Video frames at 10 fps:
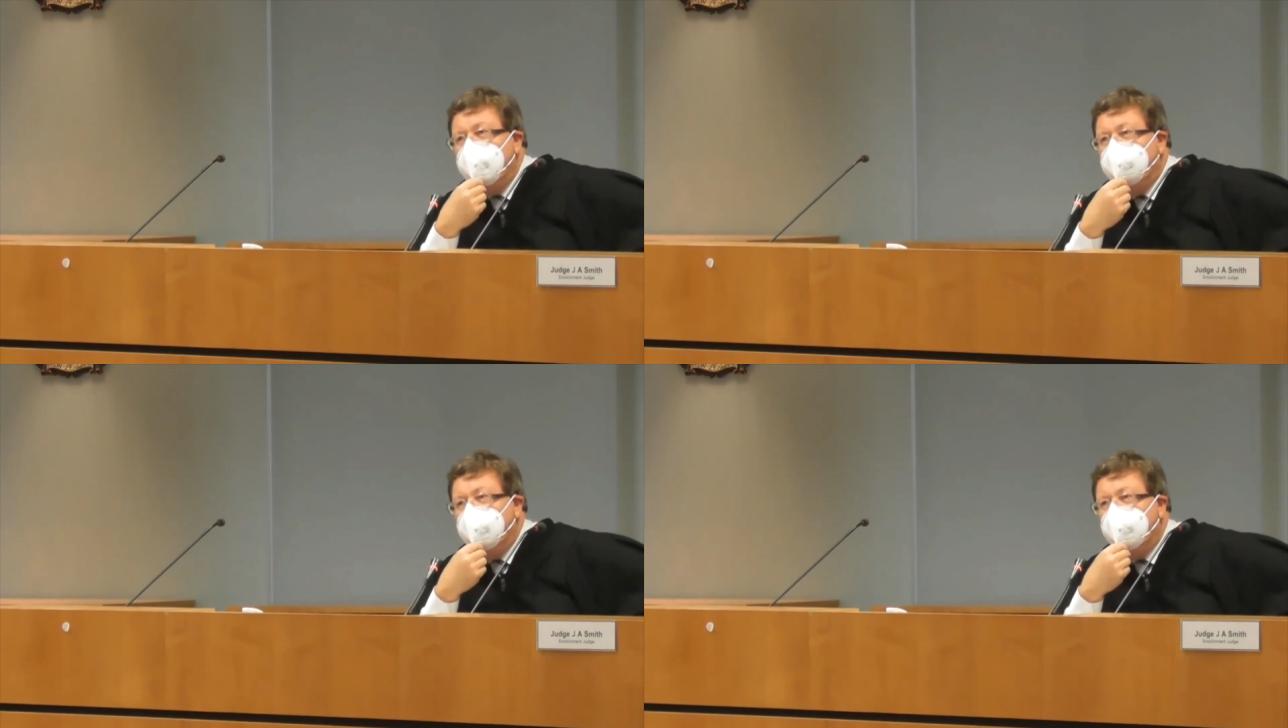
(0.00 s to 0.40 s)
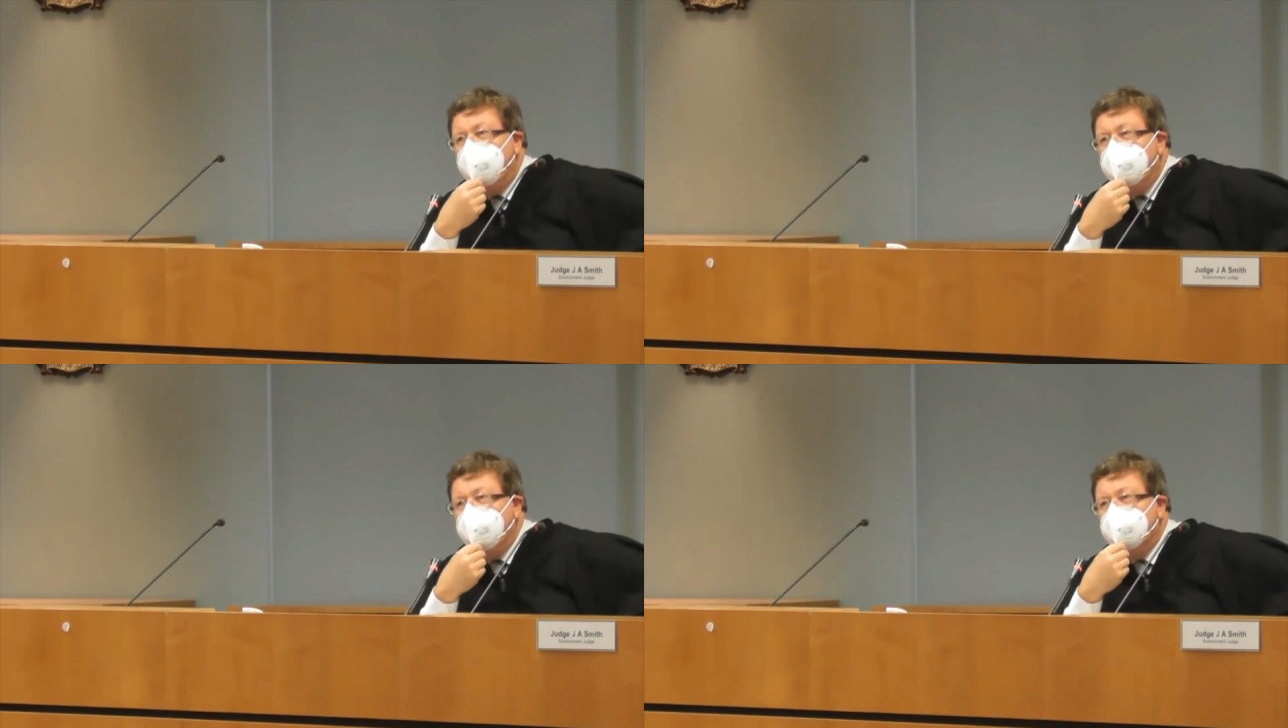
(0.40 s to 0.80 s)
make that
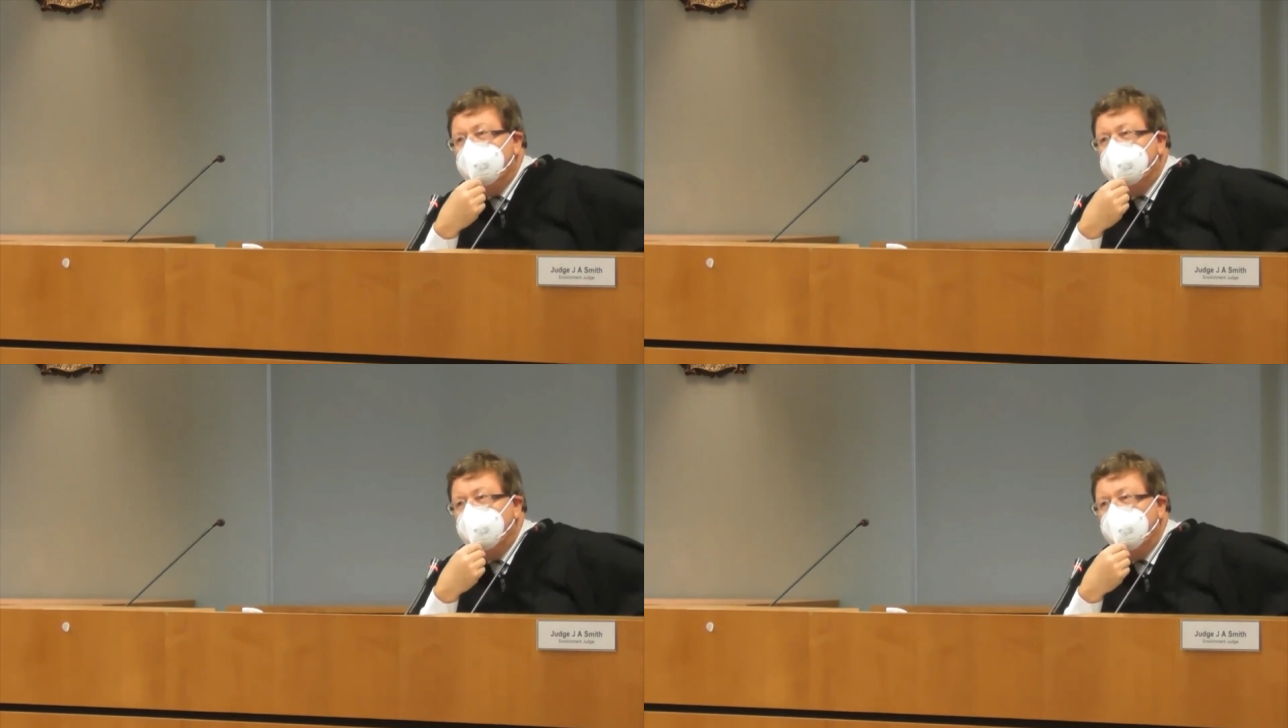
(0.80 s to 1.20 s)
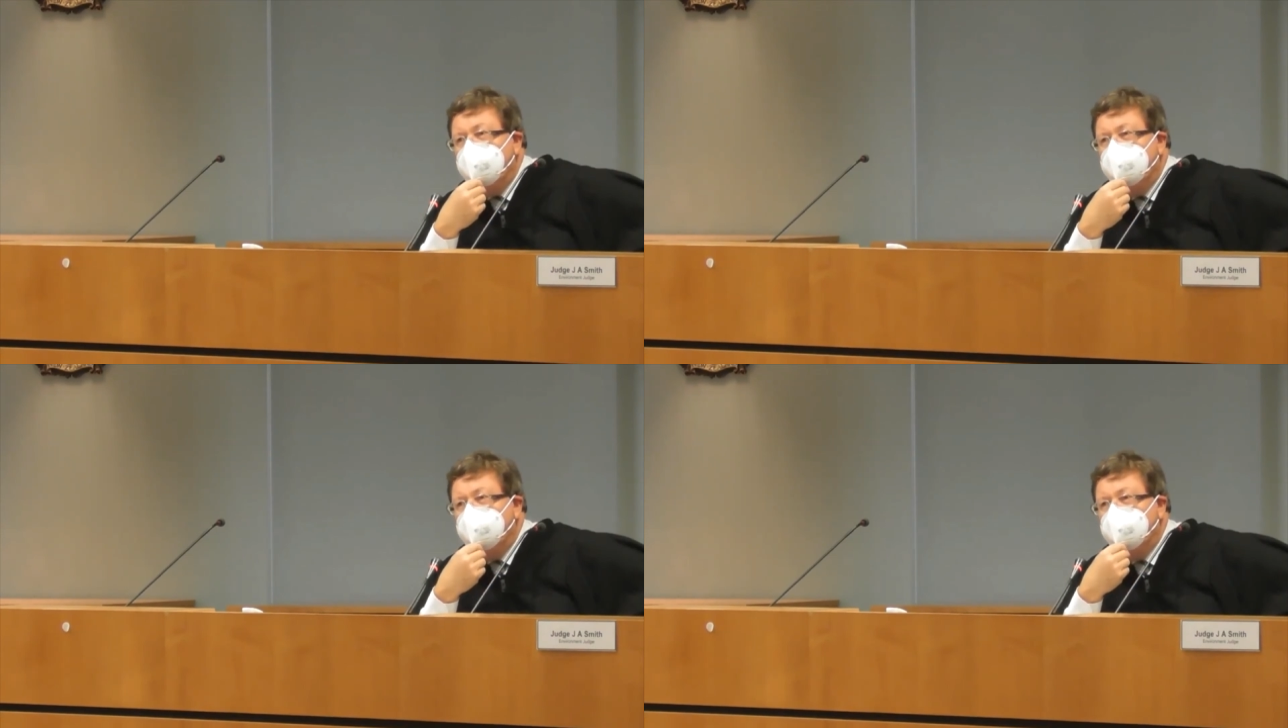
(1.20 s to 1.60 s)
comment
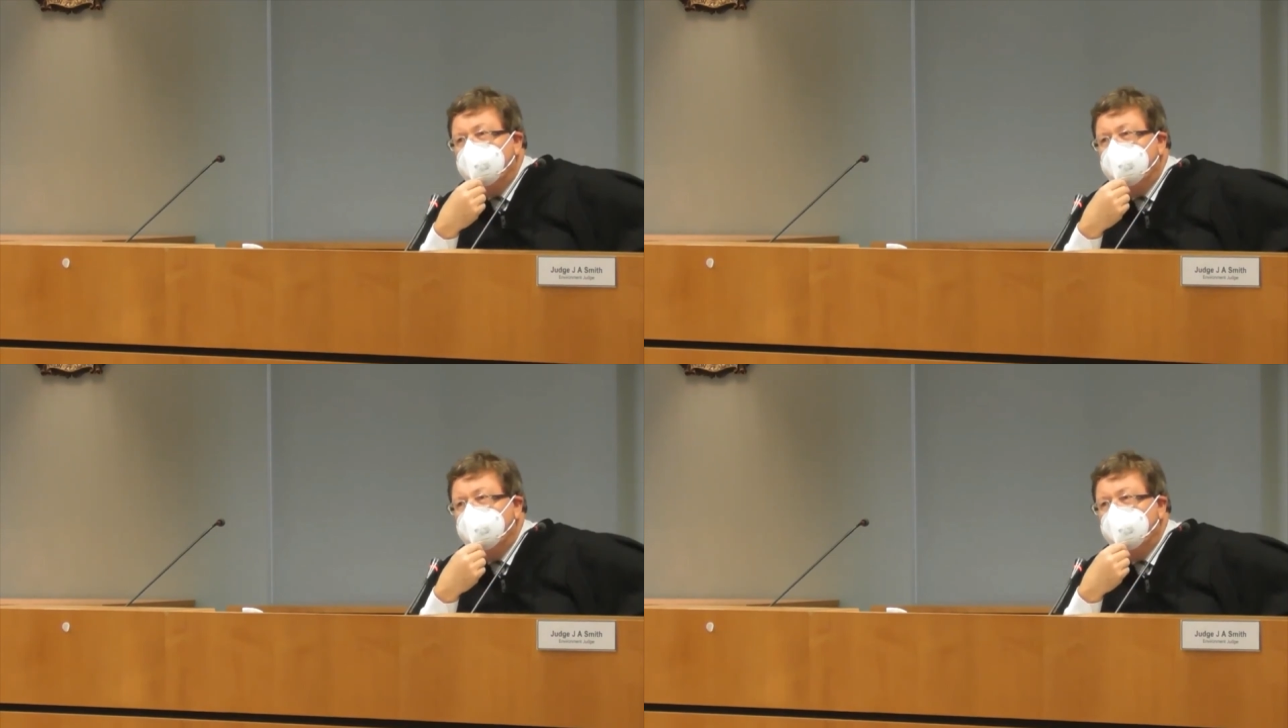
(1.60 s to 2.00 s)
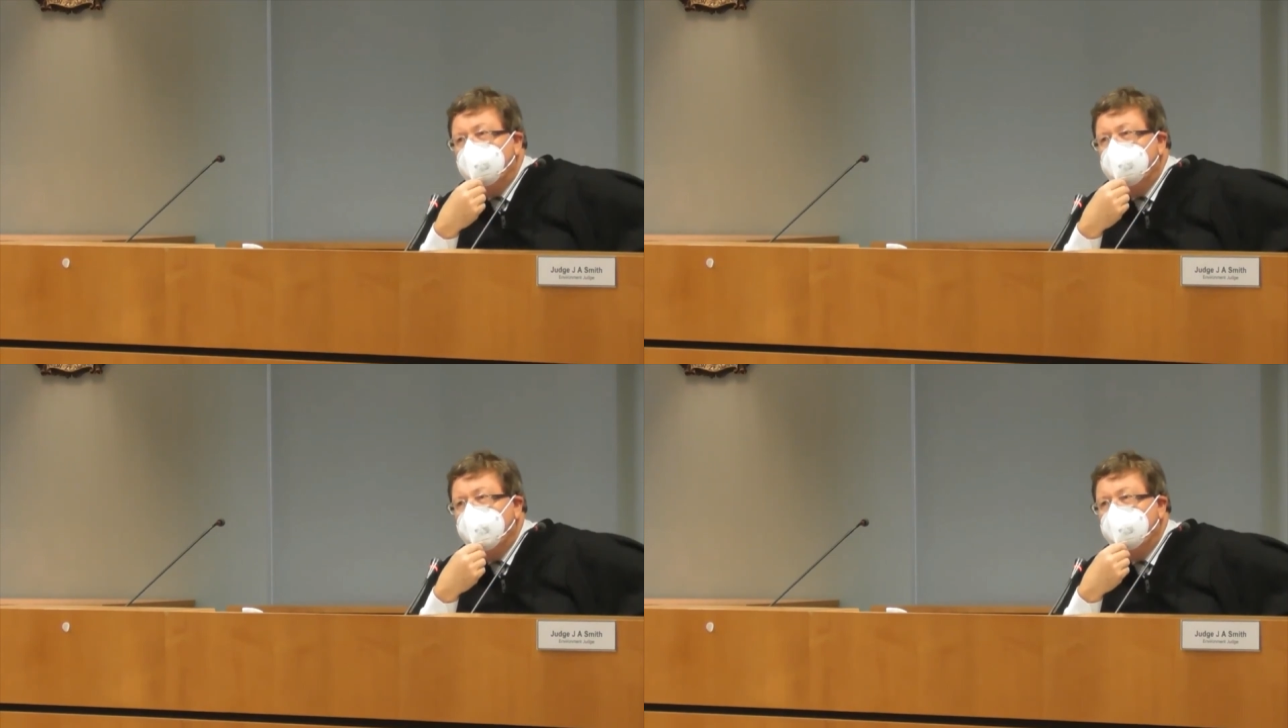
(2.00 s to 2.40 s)
also
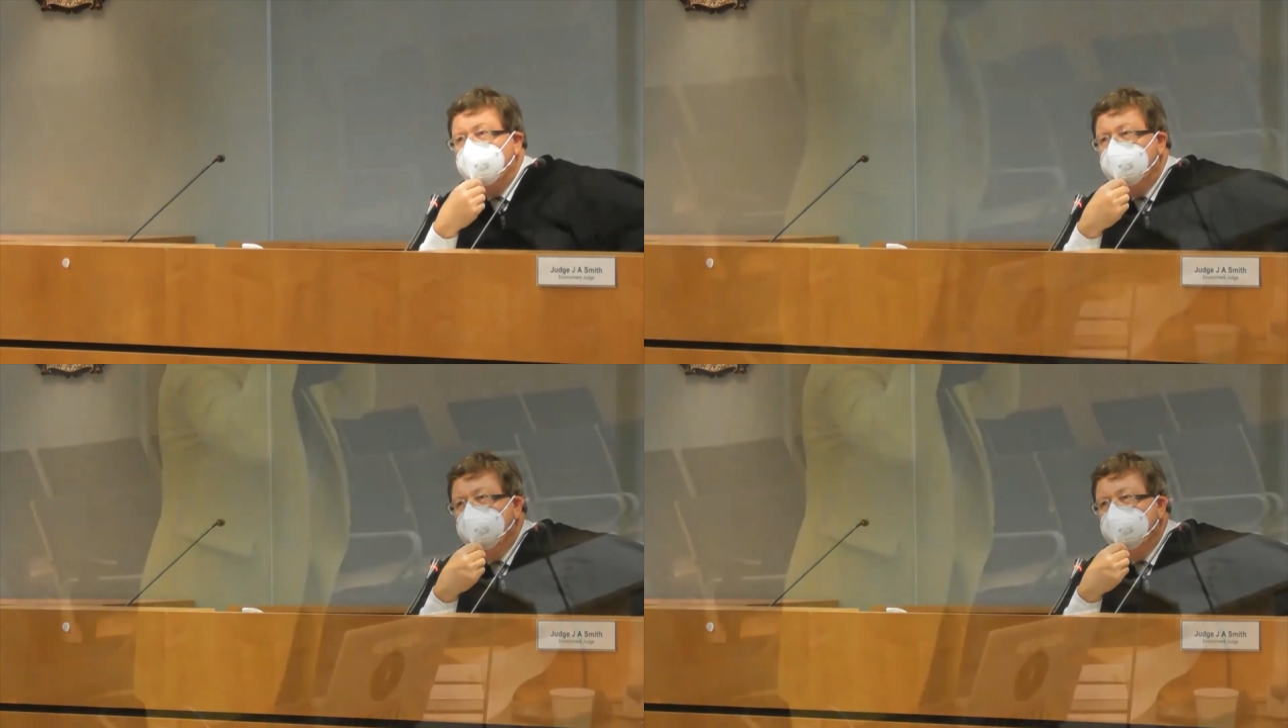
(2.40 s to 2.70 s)
about